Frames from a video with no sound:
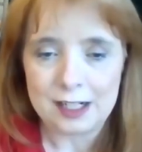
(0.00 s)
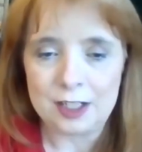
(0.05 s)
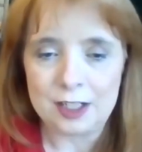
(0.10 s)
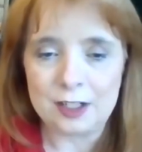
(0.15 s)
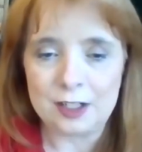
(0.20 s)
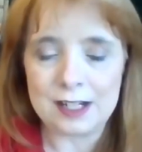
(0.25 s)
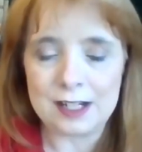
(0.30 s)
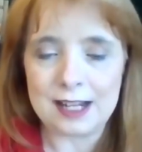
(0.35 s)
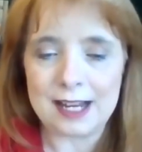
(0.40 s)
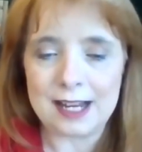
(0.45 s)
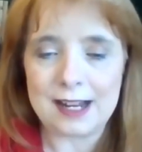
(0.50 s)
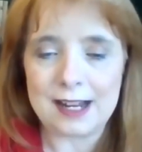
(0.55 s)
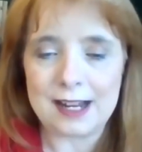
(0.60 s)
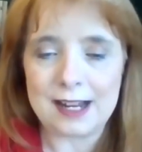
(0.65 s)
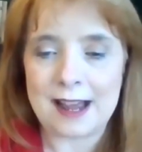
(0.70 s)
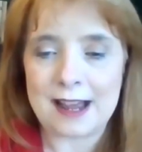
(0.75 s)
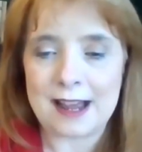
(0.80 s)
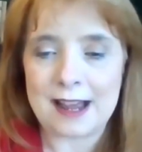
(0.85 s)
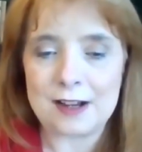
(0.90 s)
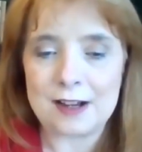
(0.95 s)
You can
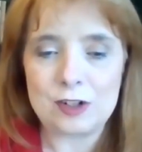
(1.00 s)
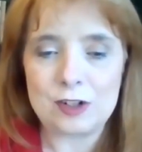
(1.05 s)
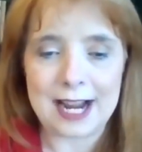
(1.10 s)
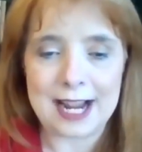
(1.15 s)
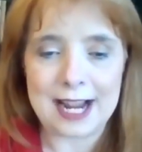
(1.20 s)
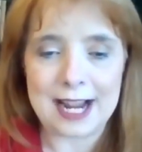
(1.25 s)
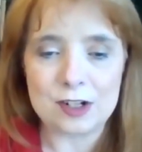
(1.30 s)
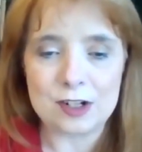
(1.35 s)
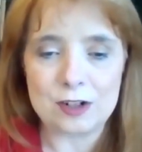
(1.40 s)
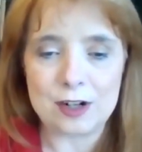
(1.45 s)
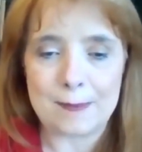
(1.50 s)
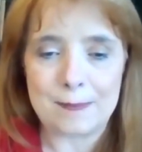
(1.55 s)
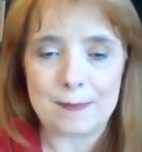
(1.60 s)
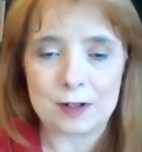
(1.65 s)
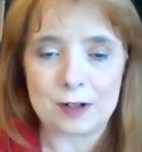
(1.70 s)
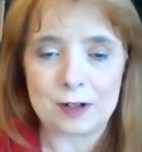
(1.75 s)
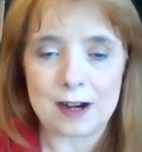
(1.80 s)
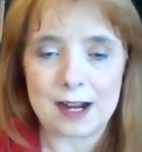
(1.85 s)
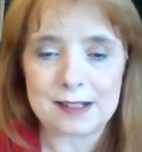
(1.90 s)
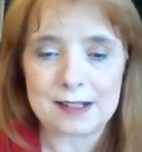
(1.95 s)
uh, drag and drop
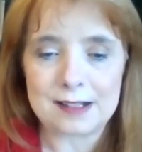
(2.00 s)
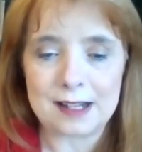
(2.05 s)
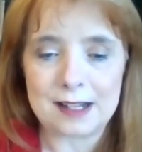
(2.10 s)
across